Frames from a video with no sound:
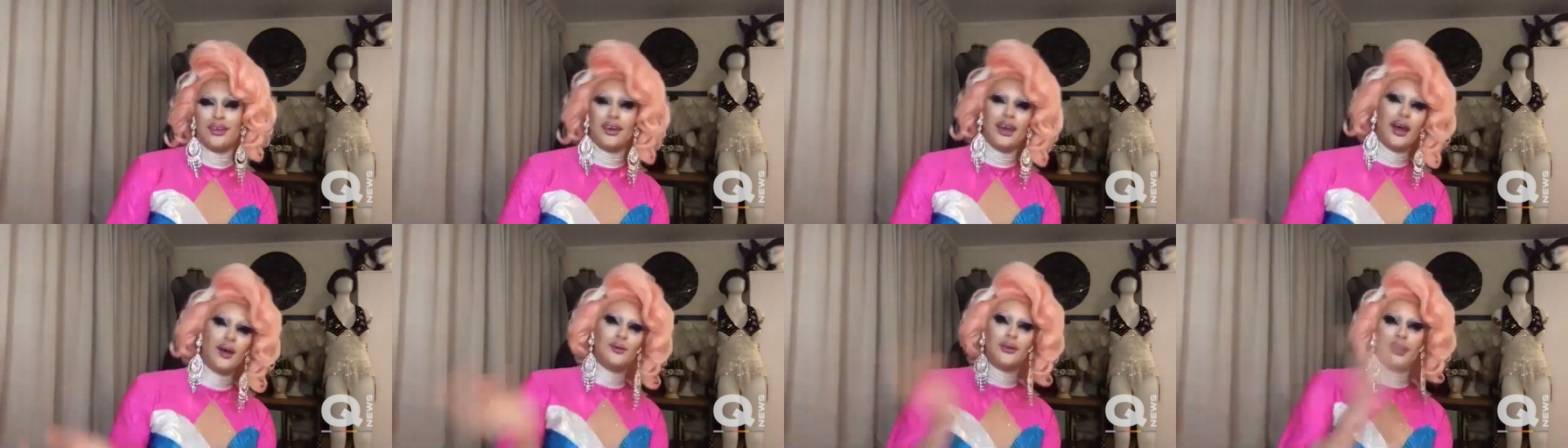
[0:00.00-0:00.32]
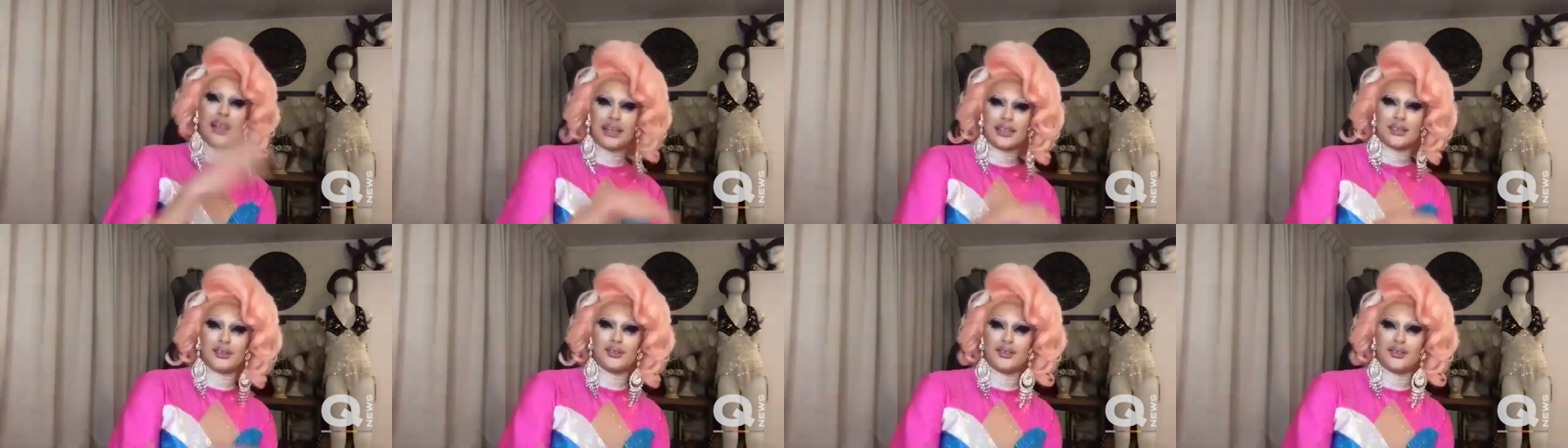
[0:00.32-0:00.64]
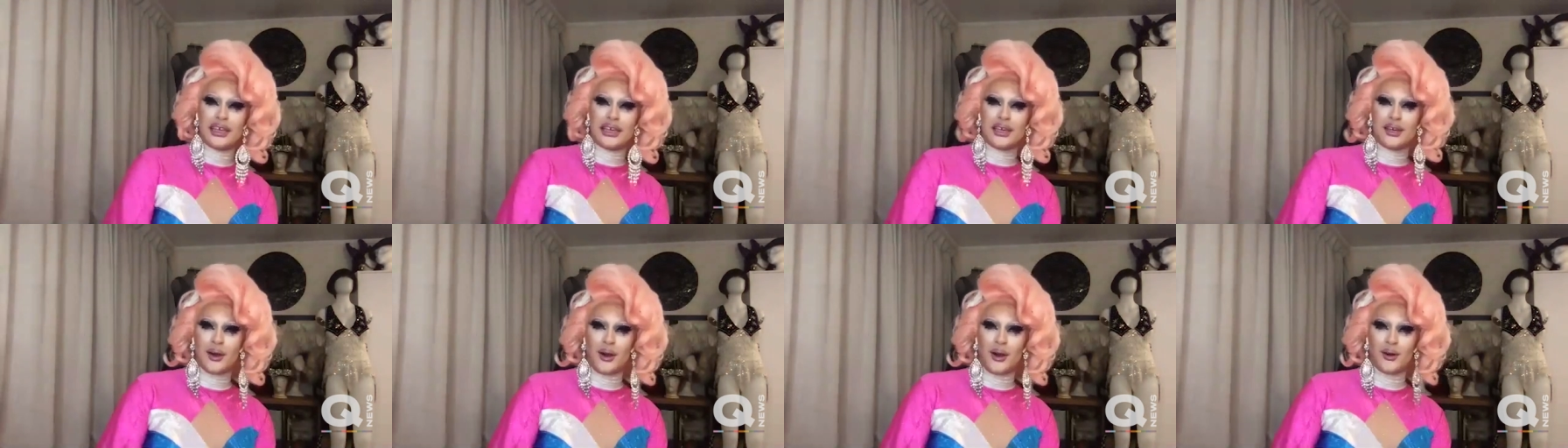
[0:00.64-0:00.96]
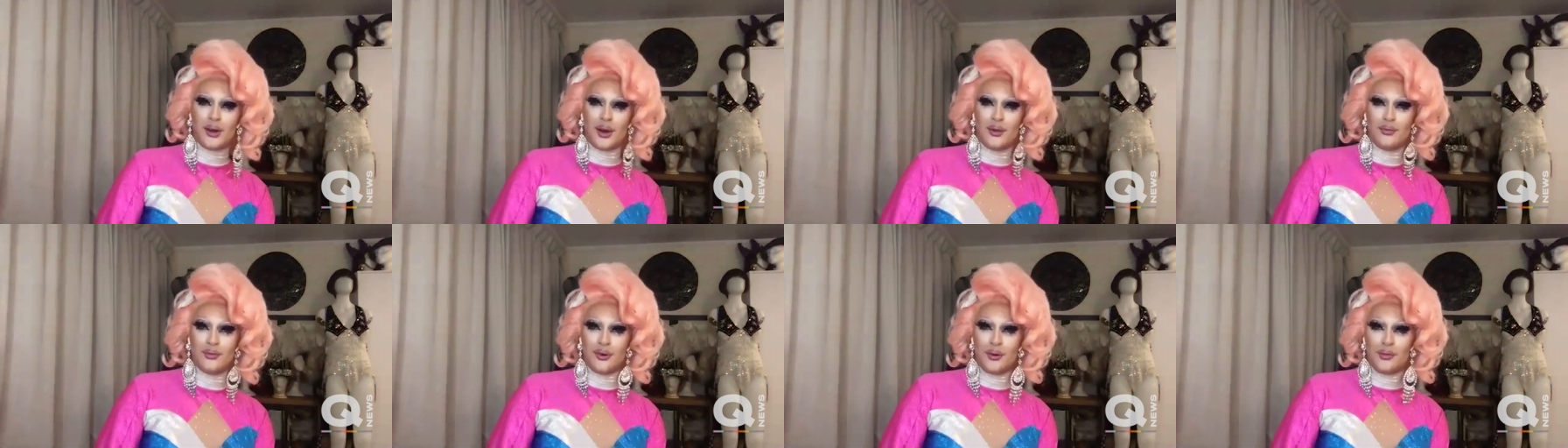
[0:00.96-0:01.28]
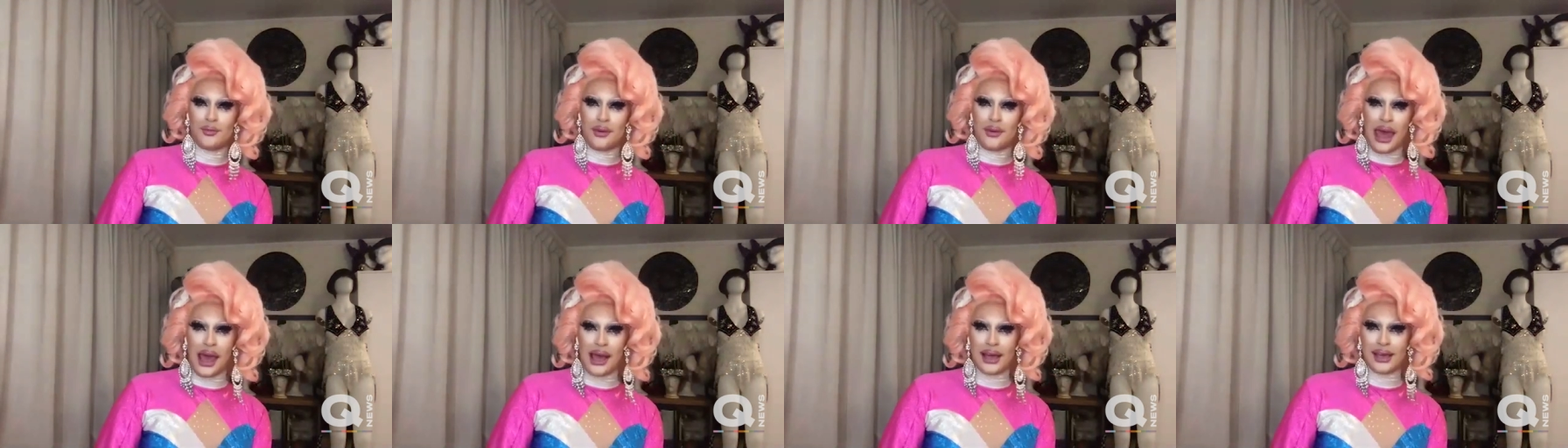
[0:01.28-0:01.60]
I would like to have seen Coco brought
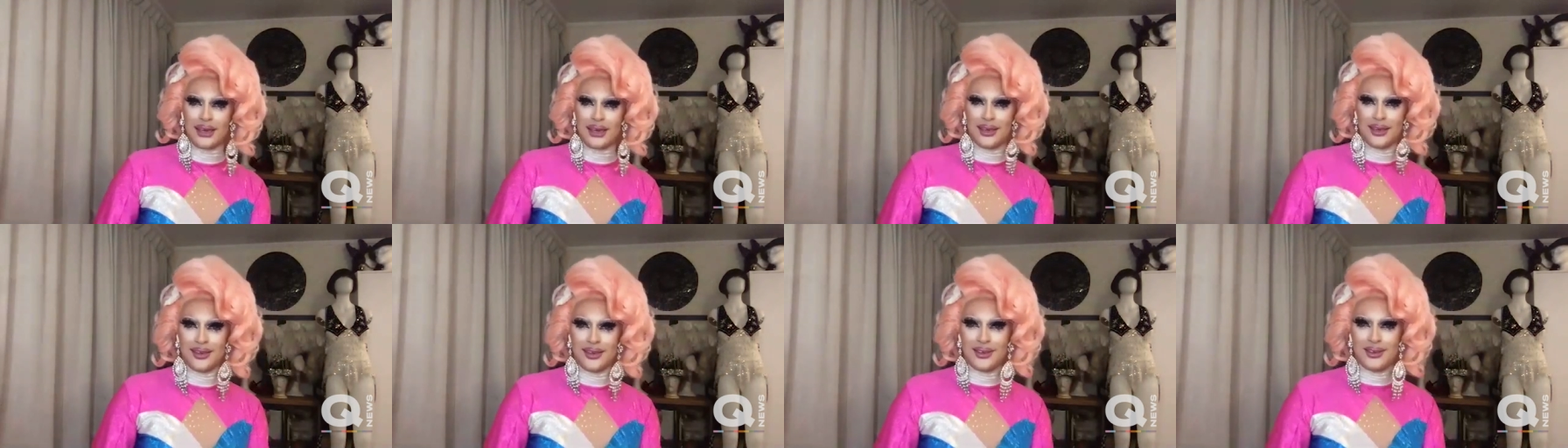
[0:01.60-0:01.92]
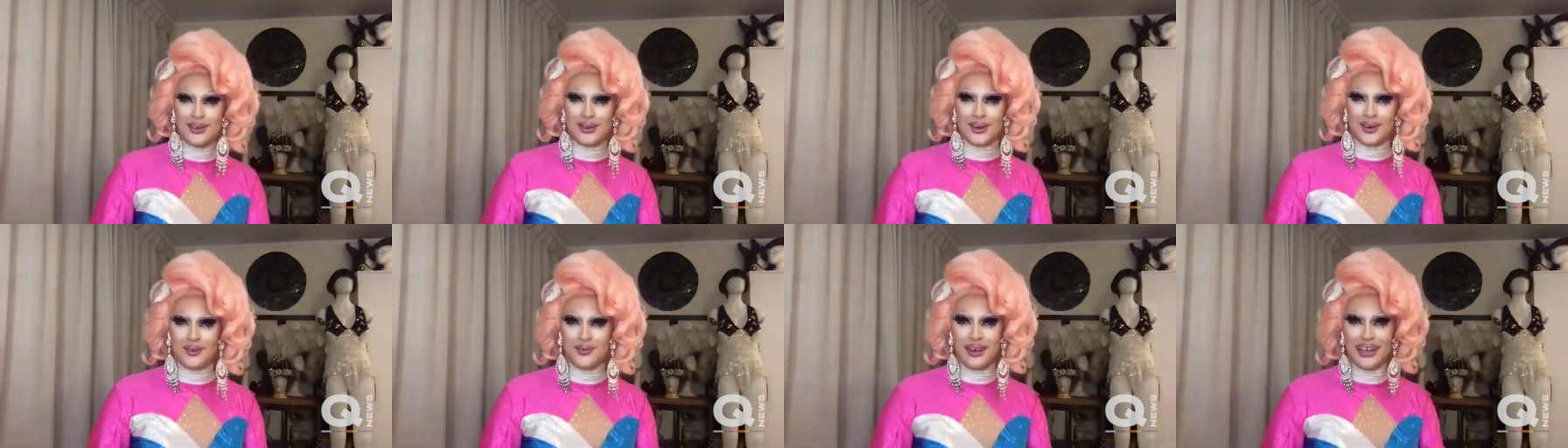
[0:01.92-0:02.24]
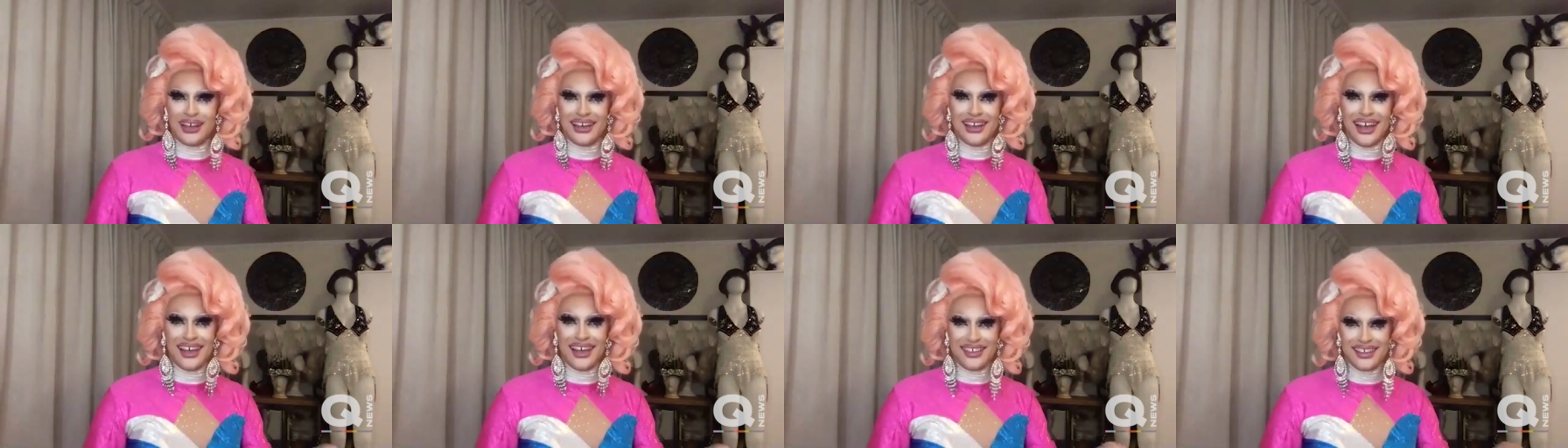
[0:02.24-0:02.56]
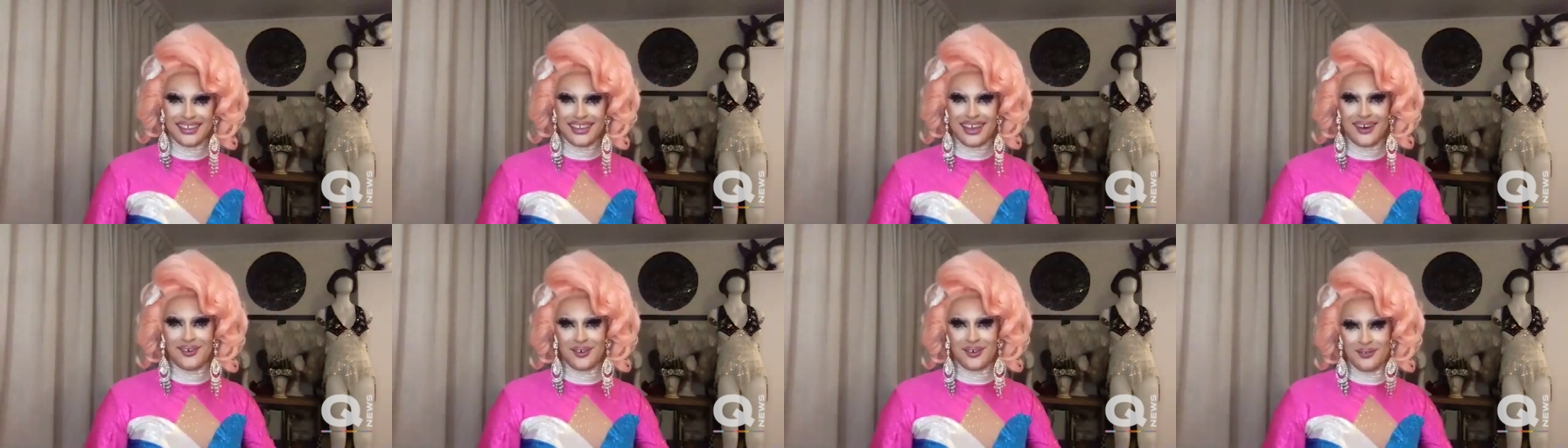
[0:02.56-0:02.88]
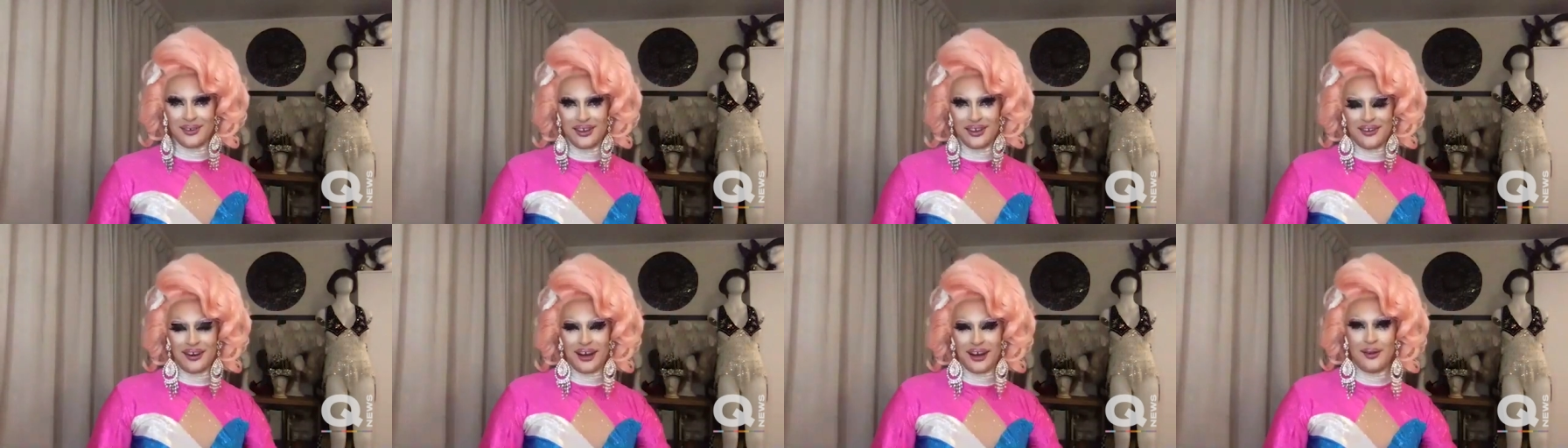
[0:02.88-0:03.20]
back. You know what I mean? I think that would have
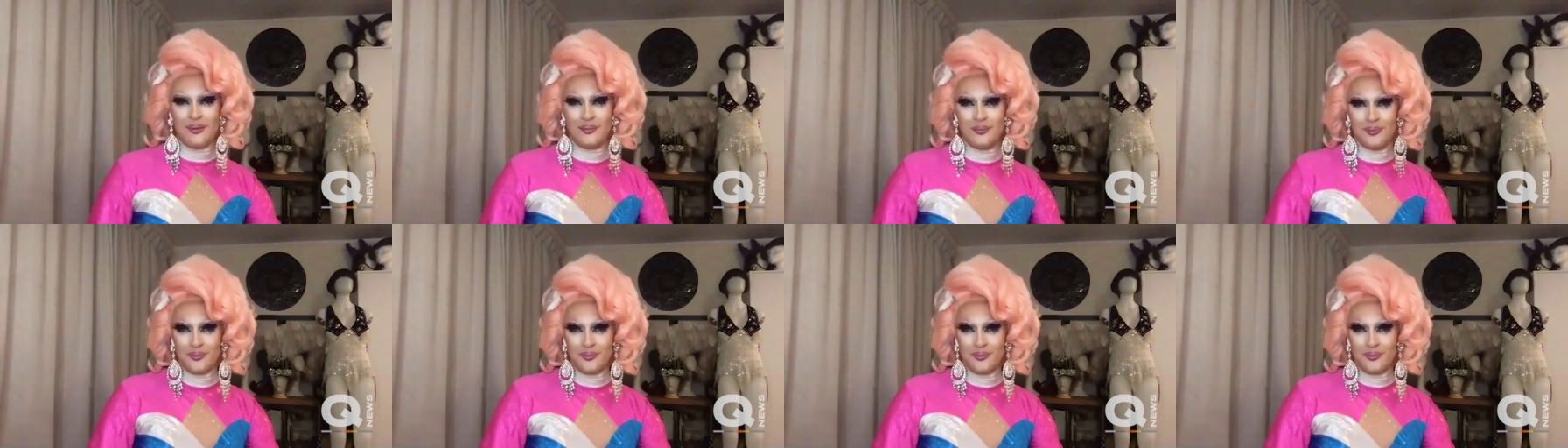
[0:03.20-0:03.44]
been great.